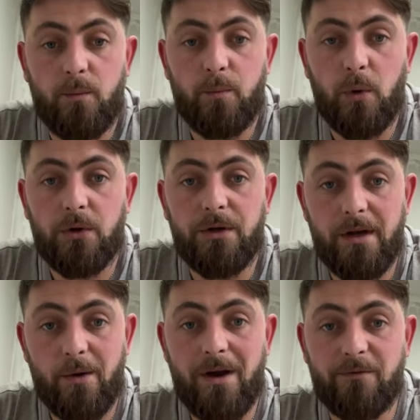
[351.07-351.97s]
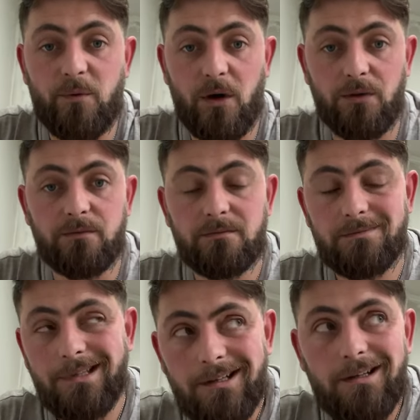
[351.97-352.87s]
but you know, everyone
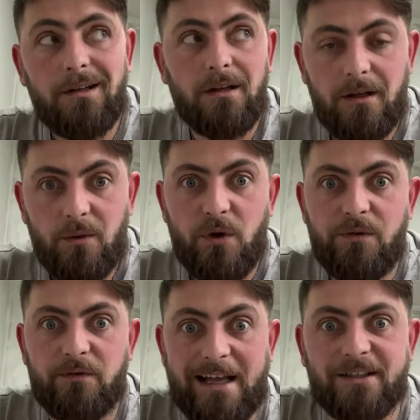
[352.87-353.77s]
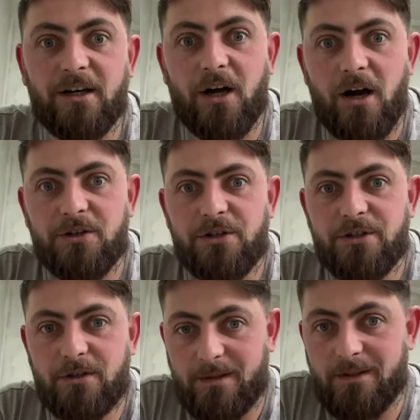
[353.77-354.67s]
with the flat dog
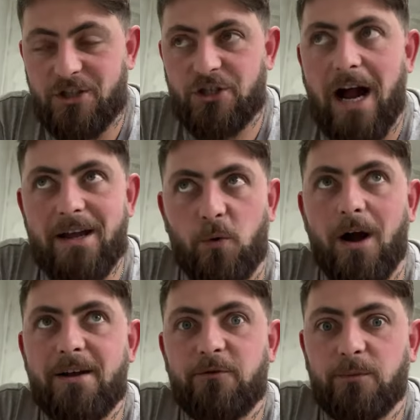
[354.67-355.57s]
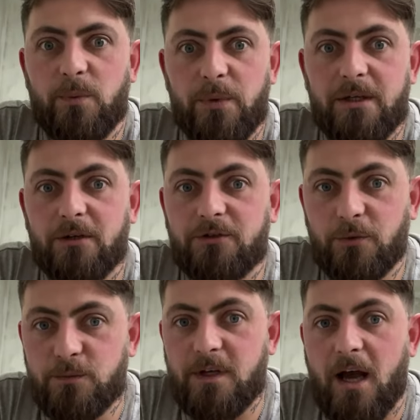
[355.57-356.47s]
arches shy away from them because
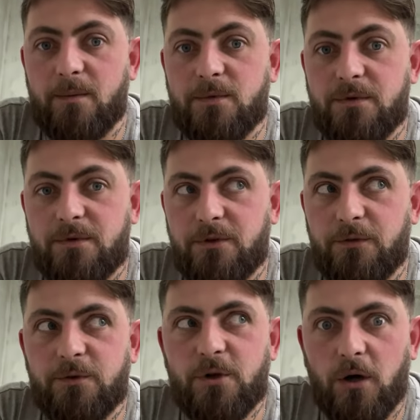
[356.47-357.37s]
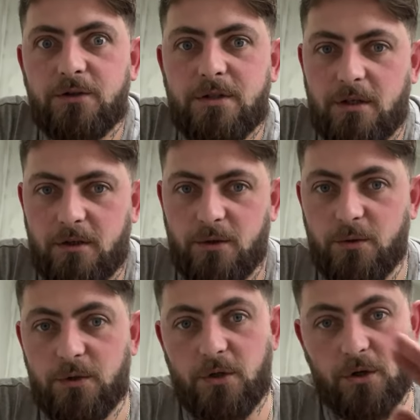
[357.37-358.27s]
sometimes you've got
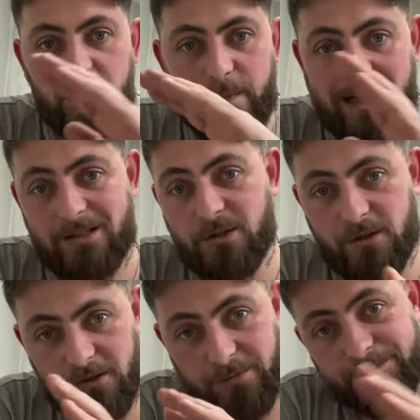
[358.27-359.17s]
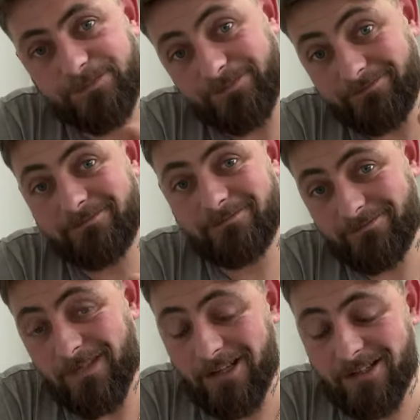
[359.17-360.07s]
to cut your back doors,
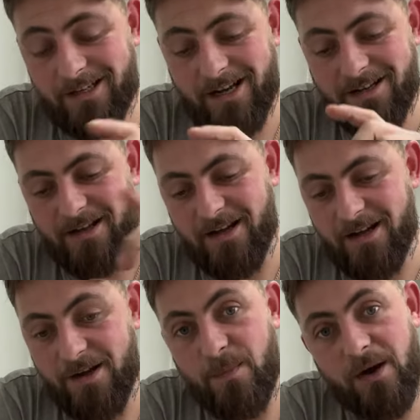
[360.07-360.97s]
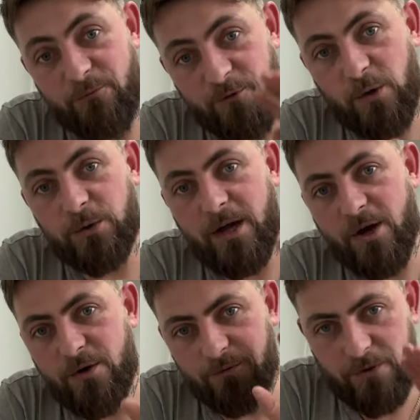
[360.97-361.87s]
okay, and fold it
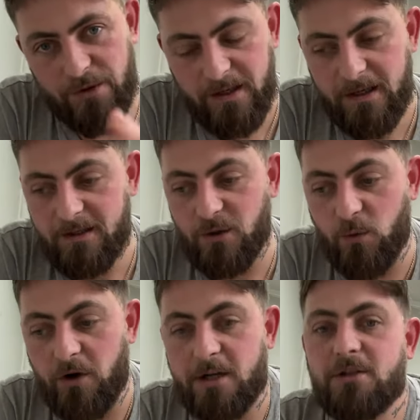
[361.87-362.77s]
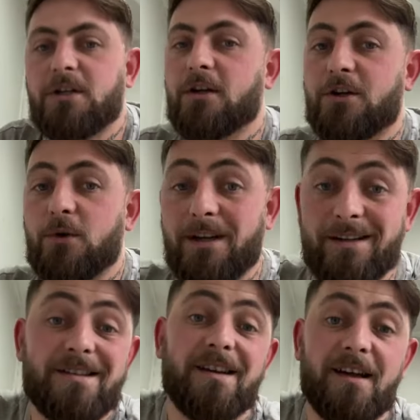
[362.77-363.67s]
over. And so we're actually going to do an
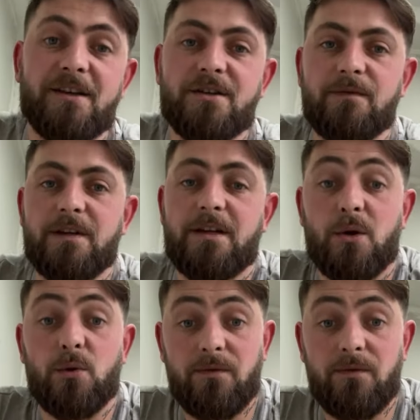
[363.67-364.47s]
installation video of